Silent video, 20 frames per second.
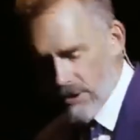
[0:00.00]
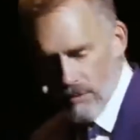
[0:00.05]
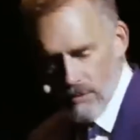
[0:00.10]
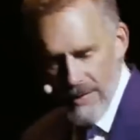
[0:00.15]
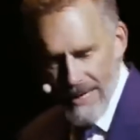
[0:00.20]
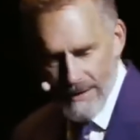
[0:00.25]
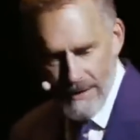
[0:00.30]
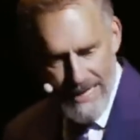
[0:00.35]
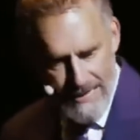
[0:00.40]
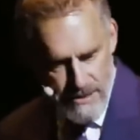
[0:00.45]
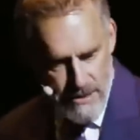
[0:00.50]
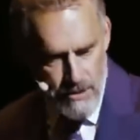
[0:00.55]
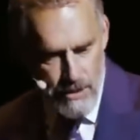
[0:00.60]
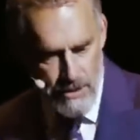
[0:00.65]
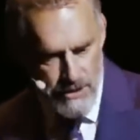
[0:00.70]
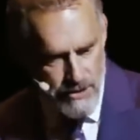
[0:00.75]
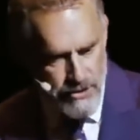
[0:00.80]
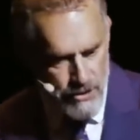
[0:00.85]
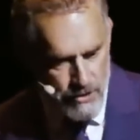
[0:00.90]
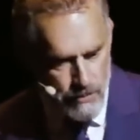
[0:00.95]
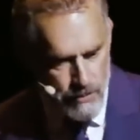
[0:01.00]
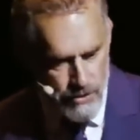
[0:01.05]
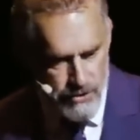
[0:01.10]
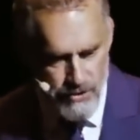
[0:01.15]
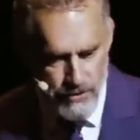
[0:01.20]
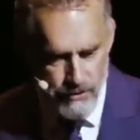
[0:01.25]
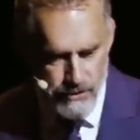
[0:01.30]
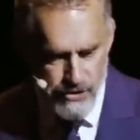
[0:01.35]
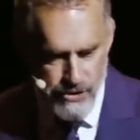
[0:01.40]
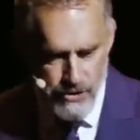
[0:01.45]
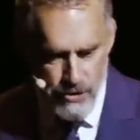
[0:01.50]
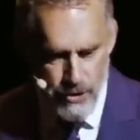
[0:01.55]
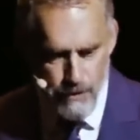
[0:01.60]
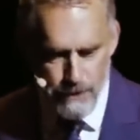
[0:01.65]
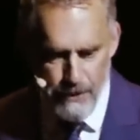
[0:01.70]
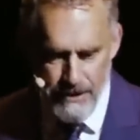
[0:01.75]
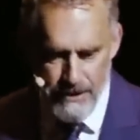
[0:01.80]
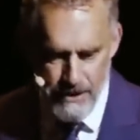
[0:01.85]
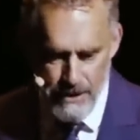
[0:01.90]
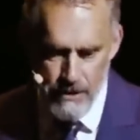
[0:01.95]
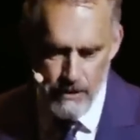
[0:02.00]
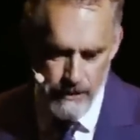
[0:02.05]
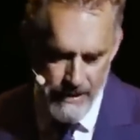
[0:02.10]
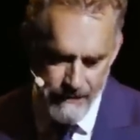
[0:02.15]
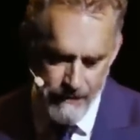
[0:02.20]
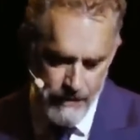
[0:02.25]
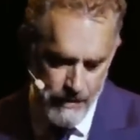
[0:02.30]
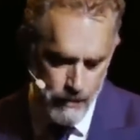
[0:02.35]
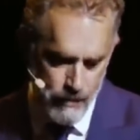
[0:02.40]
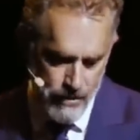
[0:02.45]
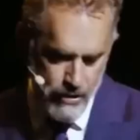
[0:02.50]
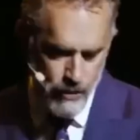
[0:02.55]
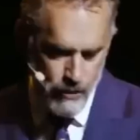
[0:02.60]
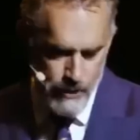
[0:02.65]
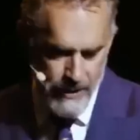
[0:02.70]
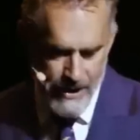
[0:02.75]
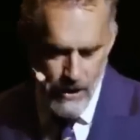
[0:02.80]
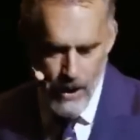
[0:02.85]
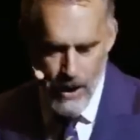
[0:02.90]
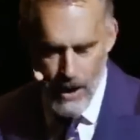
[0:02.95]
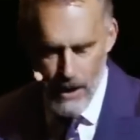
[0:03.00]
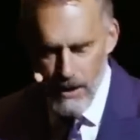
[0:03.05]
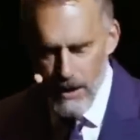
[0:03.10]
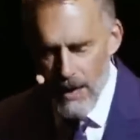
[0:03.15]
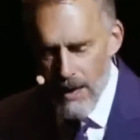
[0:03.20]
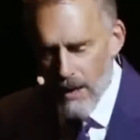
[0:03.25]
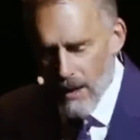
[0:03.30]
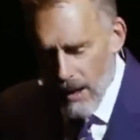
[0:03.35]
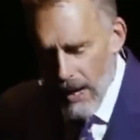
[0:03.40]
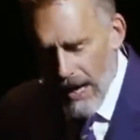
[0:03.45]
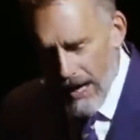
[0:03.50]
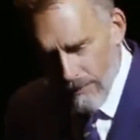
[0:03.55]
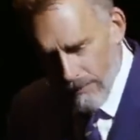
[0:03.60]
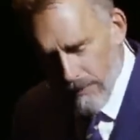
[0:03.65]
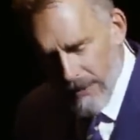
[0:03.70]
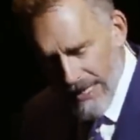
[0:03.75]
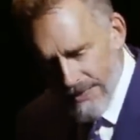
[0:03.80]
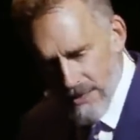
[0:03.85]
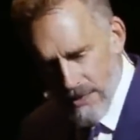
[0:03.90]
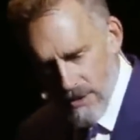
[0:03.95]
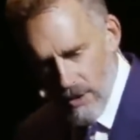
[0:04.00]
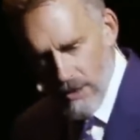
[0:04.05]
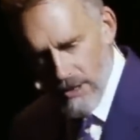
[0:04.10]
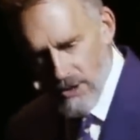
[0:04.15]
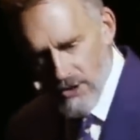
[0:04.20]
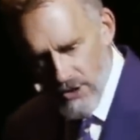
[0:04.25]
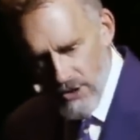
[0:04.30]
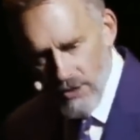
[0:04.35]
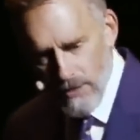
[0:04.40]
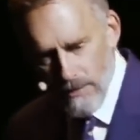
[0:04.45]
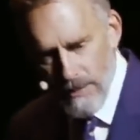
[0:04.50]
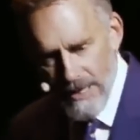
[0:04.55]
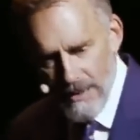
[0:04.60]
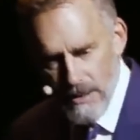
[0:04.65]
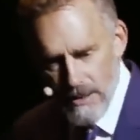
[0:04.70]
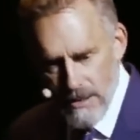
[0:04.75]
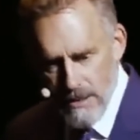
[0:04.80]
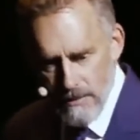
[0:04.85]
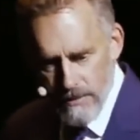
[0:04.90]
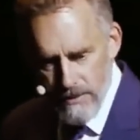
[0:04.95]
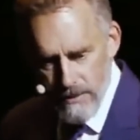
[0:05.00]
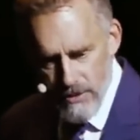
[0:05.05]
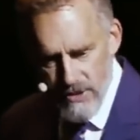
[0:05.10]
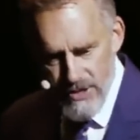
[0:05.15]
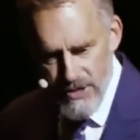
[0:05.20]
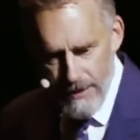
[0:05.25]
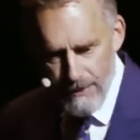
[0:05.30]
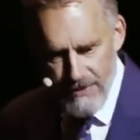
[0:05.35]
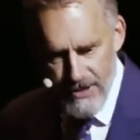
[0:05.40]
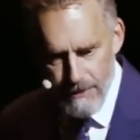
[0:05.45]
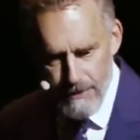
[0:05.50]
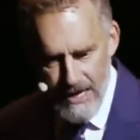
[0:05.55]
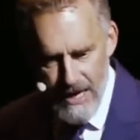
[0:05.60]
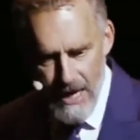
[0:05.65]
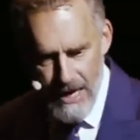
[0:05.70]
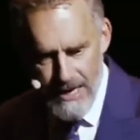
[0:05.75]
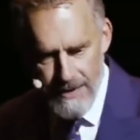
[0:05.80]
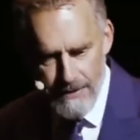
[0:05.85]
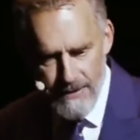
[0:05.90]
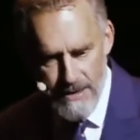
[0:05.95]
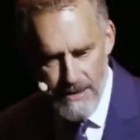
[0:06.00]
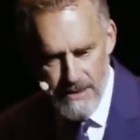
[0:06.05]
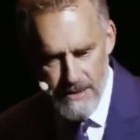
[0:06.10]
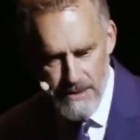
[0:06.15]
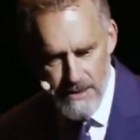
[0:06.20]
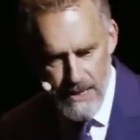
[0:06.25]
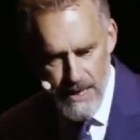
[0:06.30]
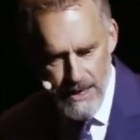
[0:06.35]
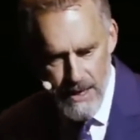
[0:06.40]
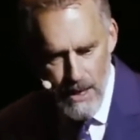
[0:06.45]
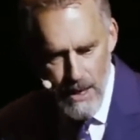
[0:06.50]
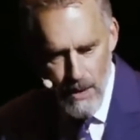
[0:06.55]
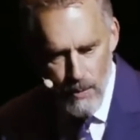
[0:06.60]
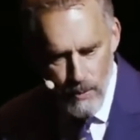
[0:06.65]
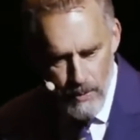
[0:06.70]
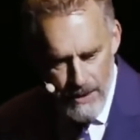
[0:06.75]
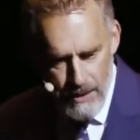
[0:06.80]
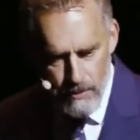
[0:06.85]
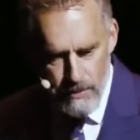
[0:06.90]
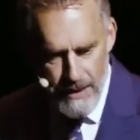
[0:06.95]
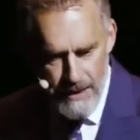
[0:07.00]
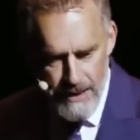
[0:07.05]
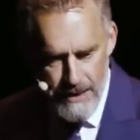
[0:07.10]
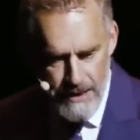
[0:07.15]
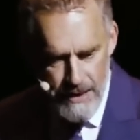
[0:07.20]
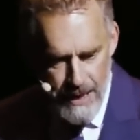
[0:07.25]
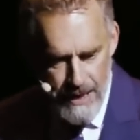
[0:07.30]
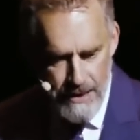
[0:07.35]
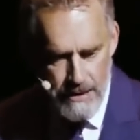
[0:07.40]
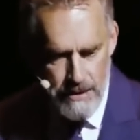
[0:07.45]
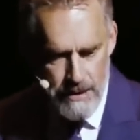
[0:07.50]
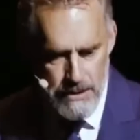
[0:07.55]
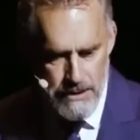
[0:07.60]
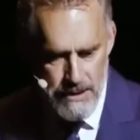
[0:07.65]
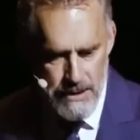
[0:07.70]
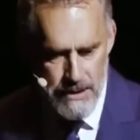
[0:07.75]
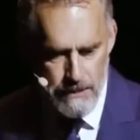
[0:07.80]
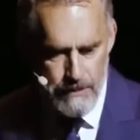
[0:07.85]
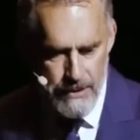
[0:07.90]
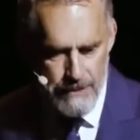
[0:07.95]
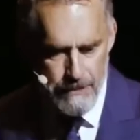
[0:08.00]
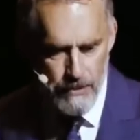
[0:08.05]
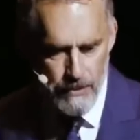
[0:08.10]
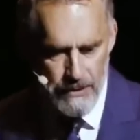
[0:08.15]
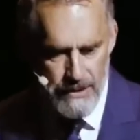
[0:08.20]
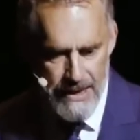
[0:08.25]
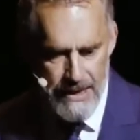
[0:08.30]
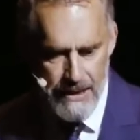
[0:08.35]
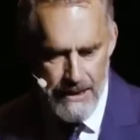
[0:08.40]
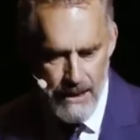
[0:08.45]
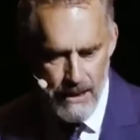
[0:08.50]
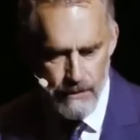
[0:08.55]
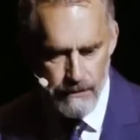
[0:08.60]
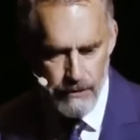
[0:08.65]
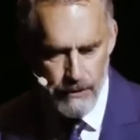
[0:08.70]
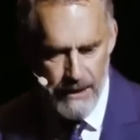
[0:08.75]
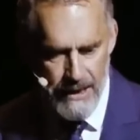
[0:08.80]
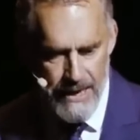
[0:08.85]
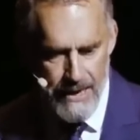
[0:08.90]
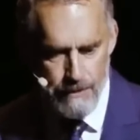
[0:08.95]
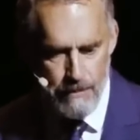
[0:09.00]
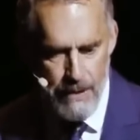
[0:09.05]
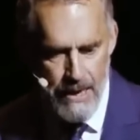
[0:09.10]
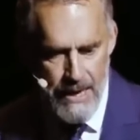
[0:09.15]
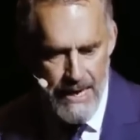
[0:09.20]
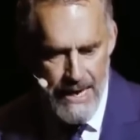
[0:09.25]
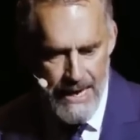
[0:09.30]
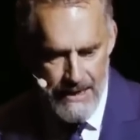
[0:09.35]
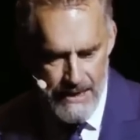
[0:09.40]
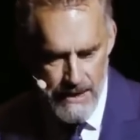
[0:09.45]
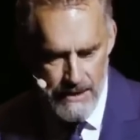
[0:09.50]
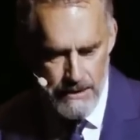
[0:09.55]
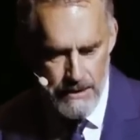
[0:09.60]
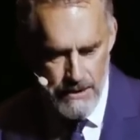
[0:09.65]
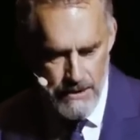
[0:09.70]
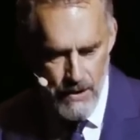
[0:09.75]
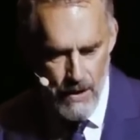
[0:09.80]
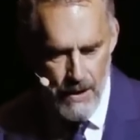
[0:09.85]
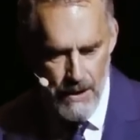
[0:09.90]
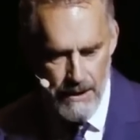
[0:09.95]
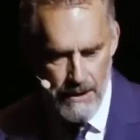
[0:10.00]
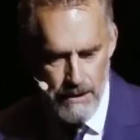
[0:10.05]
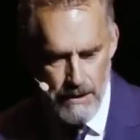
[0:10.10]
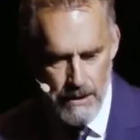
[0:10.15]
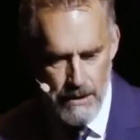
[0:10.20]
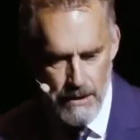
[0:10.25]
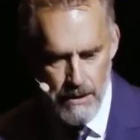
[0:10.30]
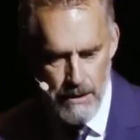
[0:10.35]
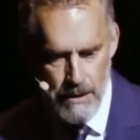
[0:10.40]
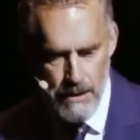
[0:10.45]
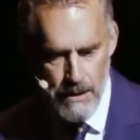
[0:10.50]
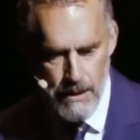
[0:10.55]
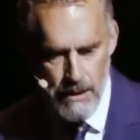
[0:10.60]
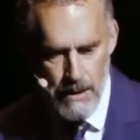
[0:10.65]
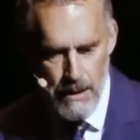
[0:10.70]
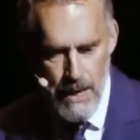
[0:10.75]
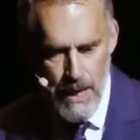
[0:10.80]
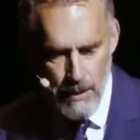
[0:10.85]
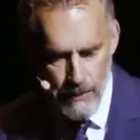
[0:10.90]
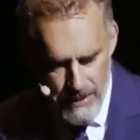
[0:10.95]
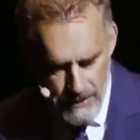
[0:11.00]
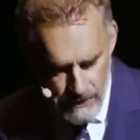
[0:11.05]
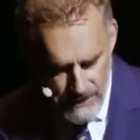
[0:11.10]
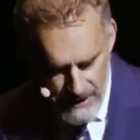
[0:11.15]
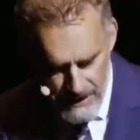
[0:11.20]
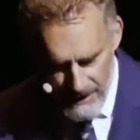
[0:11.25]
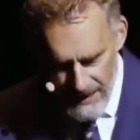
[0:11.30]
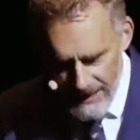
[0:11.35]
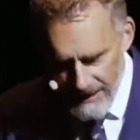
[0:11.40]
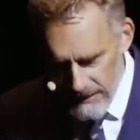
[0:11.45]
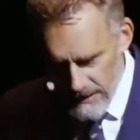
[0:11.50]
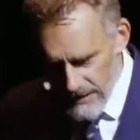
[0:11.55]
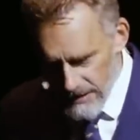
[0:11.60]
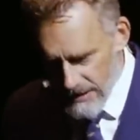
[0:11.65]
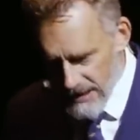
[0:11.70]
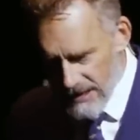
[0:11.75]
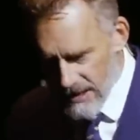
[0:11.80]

and let's not assume we're so stupid, even though we are. Let's not assume it. There's something behind this. It's like, we really like to see people take careful aim and hit the target. And we really like to see